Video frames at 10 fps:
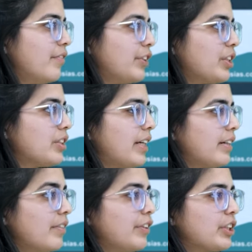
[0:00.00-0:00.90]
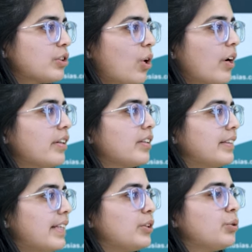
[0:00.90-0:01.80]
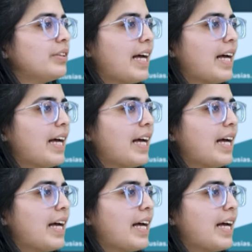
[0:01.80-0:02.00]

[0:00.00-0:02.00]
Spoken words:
which is not that to